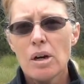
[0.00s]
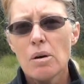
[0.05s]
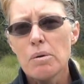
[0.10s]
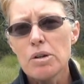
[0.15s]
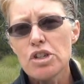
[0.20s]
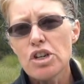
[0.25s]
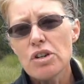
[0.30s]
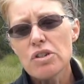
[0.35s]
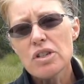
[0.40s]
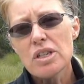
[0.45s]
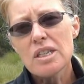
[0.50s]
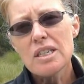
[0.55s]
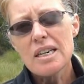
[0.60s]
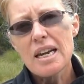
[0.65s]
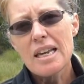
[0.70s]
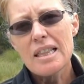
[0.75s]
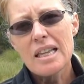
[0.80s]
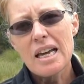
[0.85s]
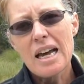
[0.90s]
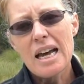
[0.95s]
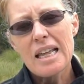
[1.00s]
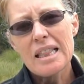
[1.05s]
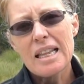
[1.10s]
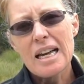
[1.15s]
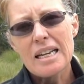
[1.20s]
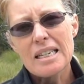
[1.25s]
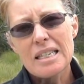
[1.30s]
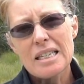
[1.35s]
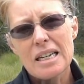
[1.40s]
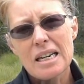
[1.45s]
We chose to stay in the hut
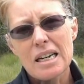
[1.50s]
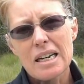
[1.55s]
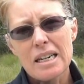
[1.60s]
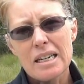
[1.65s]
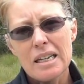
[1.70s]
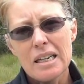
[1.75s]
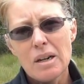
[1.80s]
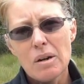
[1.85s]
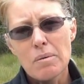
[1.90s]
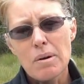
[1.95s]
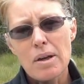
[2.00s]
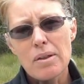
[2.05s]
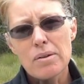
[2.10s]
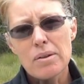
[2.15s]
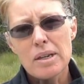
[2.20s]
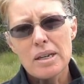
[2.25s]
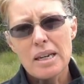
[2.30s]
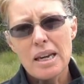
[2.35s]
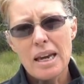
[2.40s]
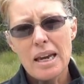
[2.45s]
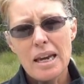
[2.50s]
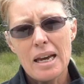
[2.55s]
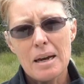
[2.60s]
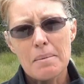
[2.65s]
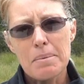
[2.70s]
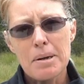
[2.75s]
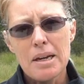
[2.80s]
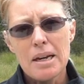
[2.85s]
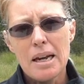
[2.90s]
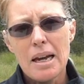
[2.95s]
last night rather than
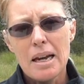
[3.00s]
camp.